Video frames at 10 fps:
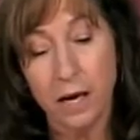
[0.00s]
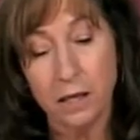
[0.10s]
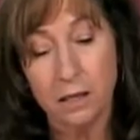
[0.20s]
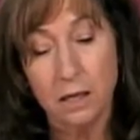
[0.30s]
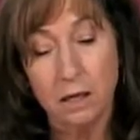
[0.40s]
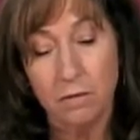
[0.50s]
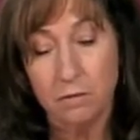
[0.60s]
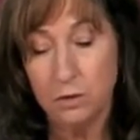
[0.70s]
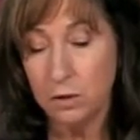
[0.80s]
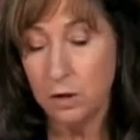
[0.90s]
and
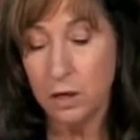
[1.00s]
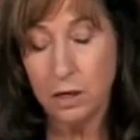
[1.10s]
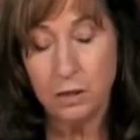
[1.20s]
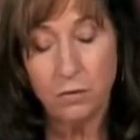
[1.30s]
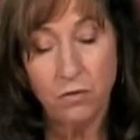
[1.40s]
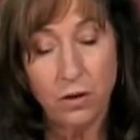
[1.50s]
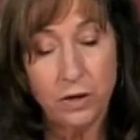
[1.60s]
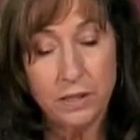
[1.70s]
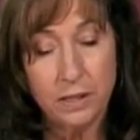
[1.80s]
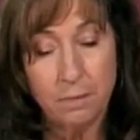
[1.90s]

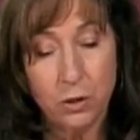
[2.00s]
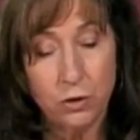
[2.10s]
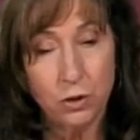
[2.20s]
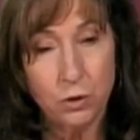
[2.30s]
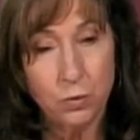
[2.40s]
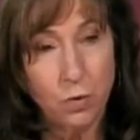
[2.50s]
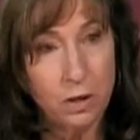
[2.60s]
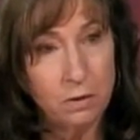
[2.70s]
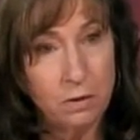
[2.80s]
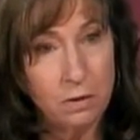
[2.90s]
very similar to
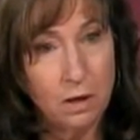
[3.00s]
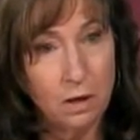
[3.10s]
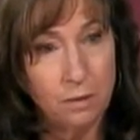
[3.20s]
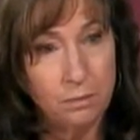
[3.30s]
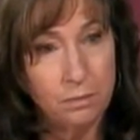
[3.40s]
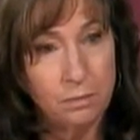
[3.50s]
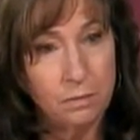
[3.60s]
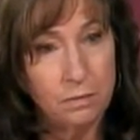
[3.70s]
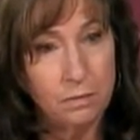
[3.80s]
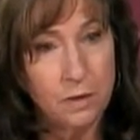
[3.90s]
what um,
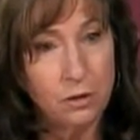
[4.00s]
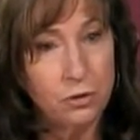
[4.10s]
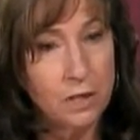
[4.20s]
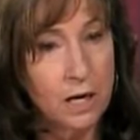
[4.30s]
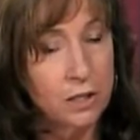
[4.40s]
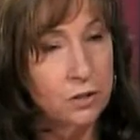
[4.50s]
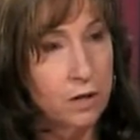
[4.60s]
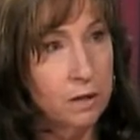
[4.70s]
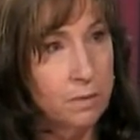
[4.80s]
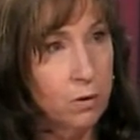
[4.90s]
Dr. Tighe is
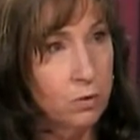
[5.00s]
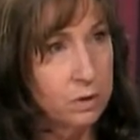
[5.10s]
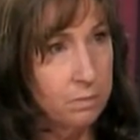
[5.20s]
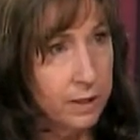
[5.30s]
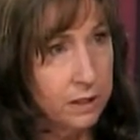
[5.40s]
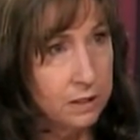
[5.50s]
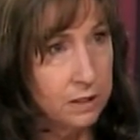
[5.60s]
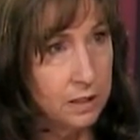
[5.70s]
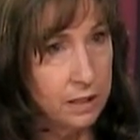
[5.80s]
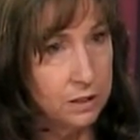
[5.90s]
talking about with the
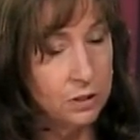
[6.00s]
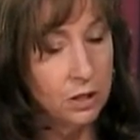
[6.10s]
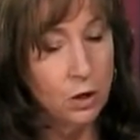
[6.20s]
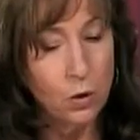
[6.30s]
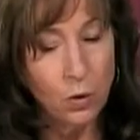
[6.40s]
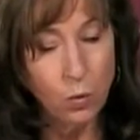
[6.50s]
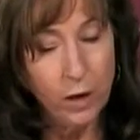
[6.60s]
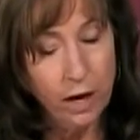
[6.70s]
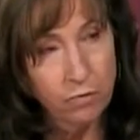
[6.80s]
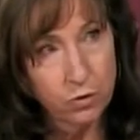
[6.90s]
Mingus needs,
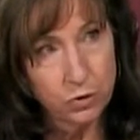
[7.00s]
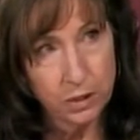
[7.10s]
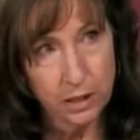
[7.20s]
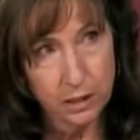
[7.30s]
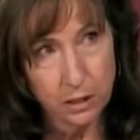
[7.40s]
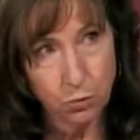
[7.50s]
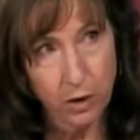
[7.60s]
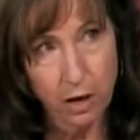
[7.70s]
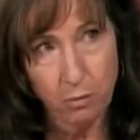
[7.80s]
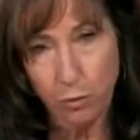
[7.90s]
we have those needs as
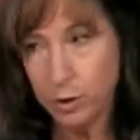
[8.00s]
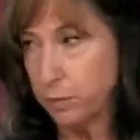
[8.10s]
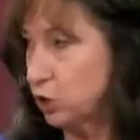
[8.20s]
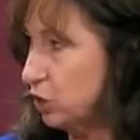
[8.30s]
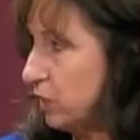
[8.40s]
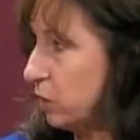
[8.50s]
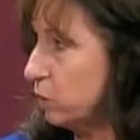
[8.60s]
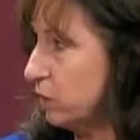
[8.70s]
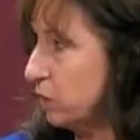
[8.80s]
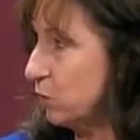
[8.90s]
well. Pretty much
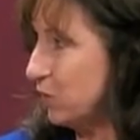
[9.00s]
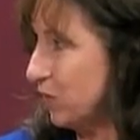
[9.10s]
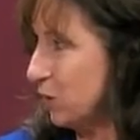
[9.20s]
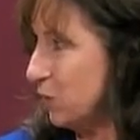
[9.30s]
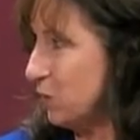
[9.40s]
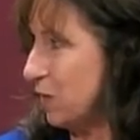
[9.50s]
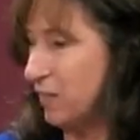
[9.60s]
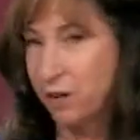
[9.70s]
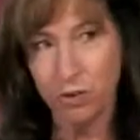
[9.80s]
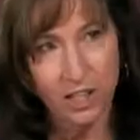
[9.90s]
ditto, ditto, ditto on
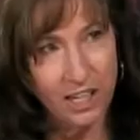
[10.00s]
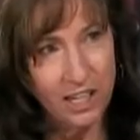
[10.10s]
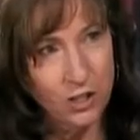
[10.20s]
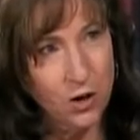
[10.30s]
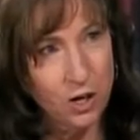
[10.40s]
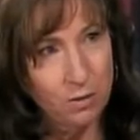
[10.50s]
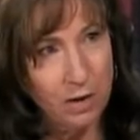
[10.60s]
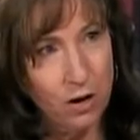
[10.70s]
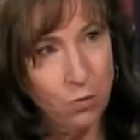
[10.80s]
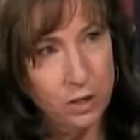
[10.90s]
everything he talked
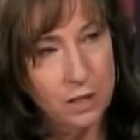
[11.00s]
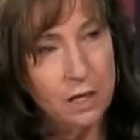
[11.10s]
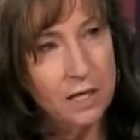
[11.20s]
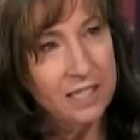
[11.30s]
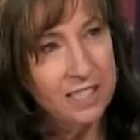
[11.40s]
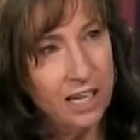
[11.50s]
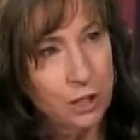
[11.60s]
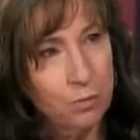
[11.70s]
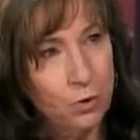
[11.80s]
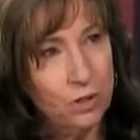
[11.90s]
about with
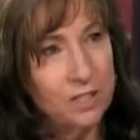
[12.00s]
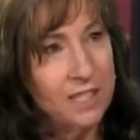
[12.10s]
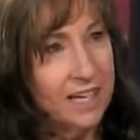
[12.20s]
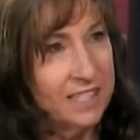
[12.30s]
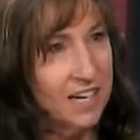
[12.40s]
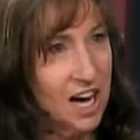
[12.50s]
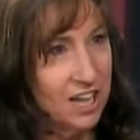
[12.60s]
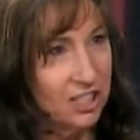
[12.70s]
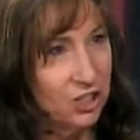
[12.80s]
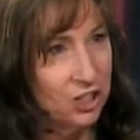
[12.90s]
textbooks,
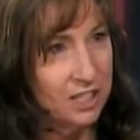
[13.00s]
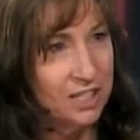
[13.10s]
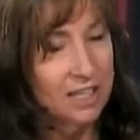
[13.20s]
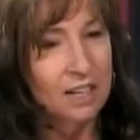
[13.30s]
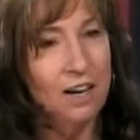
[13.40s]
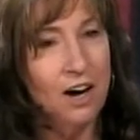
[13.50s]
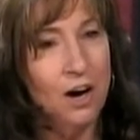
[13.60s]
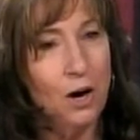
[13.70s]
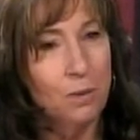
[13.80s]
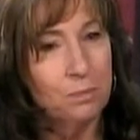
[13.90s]
technology,
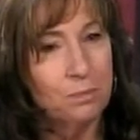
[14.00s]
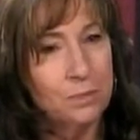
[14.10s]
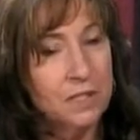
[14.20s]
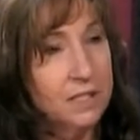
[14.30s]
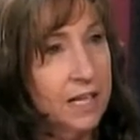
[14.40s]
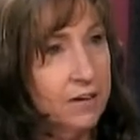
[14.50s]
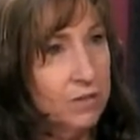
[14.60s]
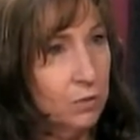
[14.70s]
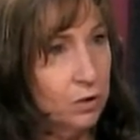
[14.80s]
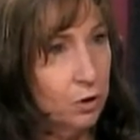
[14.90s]
um,
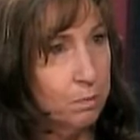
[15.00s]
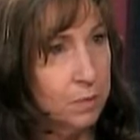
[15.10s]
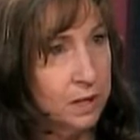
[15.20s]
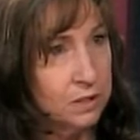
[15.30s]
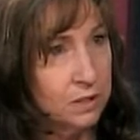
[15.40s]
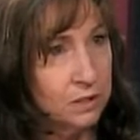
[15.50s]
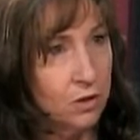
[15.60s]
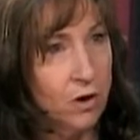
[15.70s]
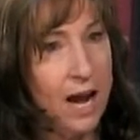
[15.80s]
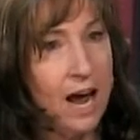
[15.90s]
safety with our buses,
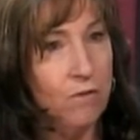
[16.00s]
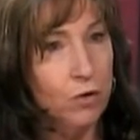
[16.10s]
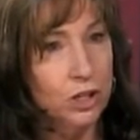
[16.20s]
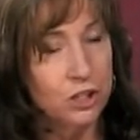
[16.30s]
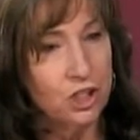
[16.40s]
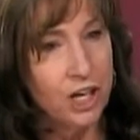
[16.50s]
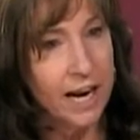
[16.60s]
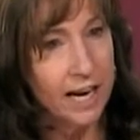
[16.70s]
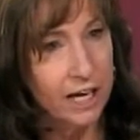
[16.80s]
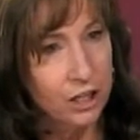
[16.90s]
our average
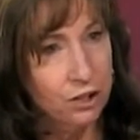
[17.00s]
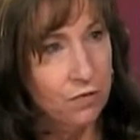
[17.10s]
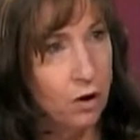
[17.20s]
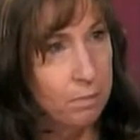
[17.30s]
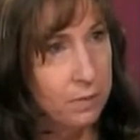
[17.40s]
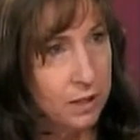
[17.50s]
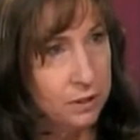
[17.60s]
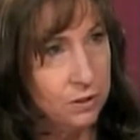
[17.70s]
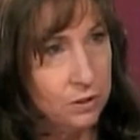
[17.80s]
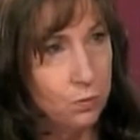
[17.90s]
age of our
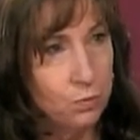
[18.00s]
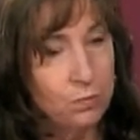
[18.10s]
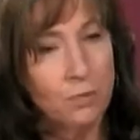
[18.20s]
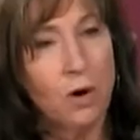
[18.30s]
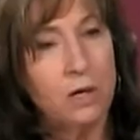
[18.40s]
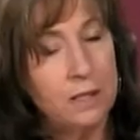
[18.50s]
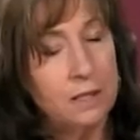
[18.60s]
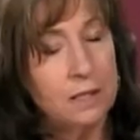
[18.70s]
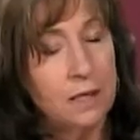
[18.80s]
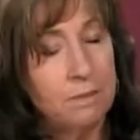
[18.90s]
buses,
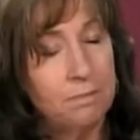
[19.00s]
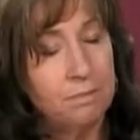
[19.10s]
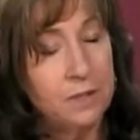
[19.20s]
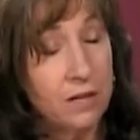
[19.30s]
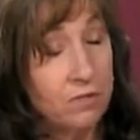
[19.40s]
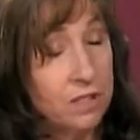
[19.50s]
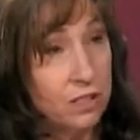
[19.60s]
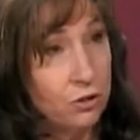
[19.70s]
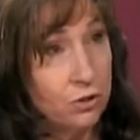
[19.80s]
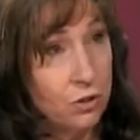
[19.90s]
is um,
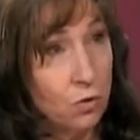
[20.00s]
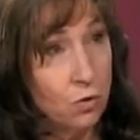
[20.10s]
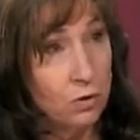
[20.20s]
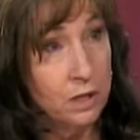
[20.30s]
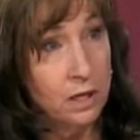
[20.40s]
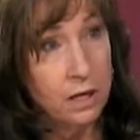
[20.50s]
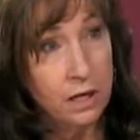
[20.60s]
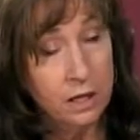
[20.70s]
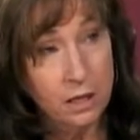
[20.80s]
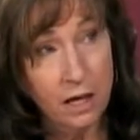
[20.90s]
17 years old,
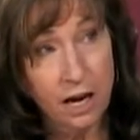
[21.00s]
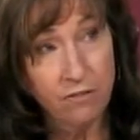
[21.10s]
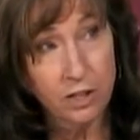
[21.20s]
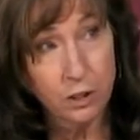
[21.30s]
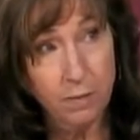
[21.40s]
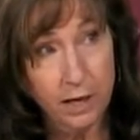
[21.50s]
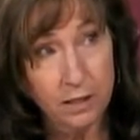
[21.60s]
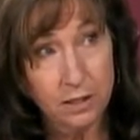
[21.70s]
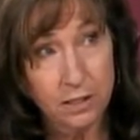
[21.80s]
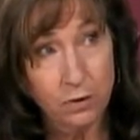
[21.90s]
and the life
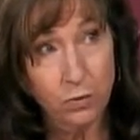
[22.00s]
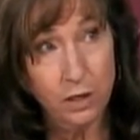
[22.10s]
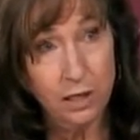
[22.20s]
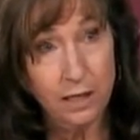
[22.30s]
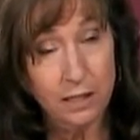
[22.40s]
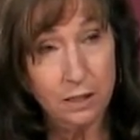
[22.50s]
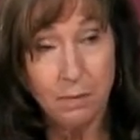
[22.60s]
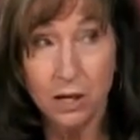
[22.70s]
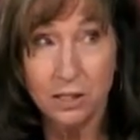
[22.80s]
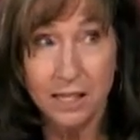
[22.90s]
expectancy really is
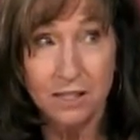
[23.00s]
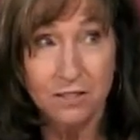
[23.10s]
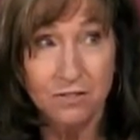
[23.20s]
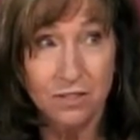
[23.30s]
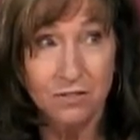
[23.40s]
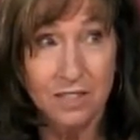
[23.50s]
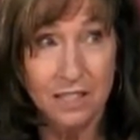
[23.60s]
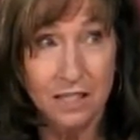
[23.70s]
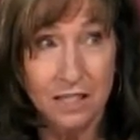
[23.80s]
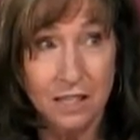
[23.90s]
about 10 to
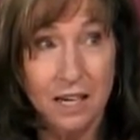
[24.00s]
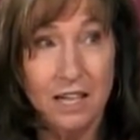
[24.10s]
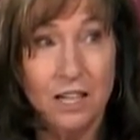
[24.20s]
15.